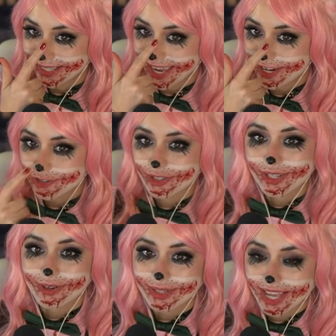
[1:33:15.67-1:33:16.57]

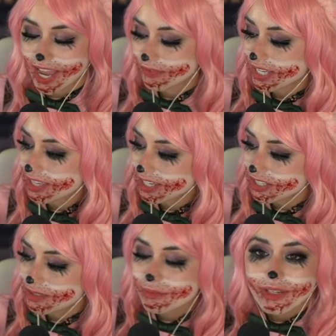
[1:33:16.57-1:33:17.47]
actually already have. I think I
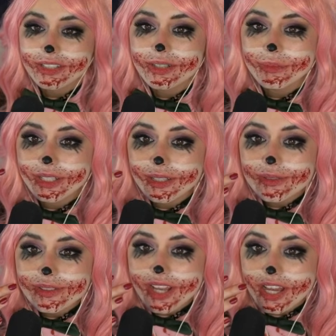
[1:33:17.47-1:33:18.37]
just messed up my
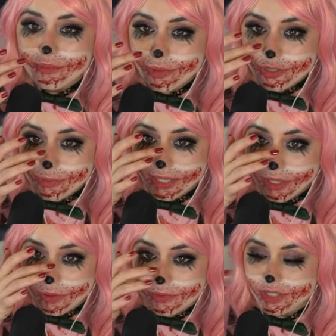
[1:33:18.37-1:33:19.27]
nose. I pushed my
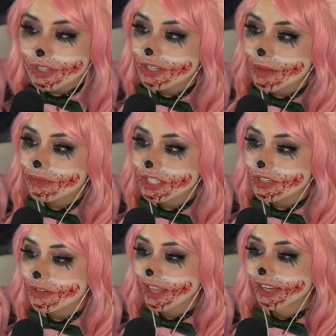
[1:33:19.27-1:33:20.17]
nose in attempting to
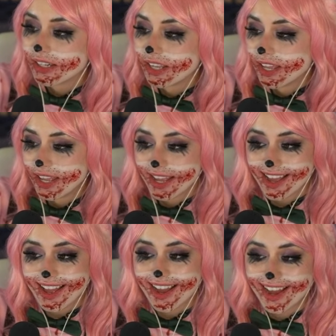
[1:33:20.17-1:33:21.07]
do that.
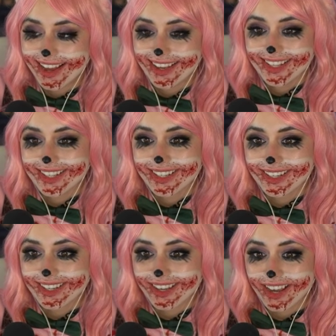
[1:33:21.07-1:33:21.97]

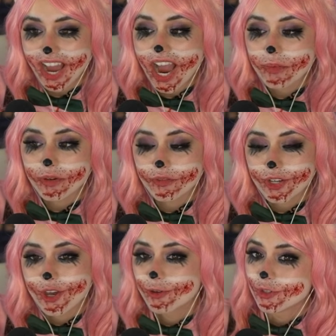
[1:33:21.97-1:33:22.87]
I prefer
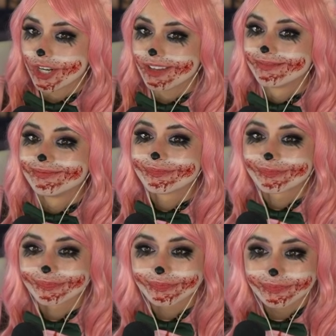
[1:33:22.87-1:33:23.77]
the OG.
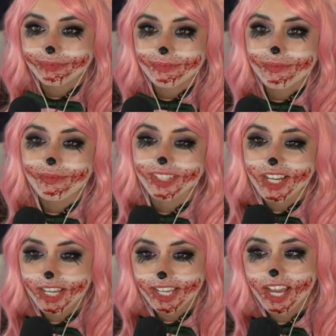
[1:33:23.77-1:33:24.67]

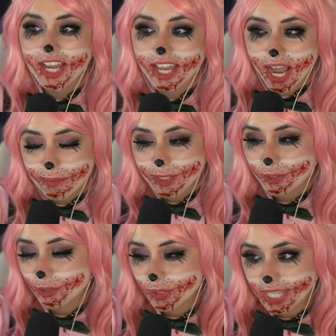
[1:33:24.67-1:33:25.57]
I
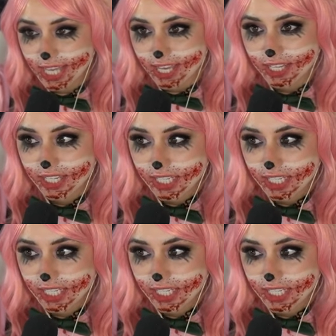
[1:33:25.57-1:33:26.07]
absolutely,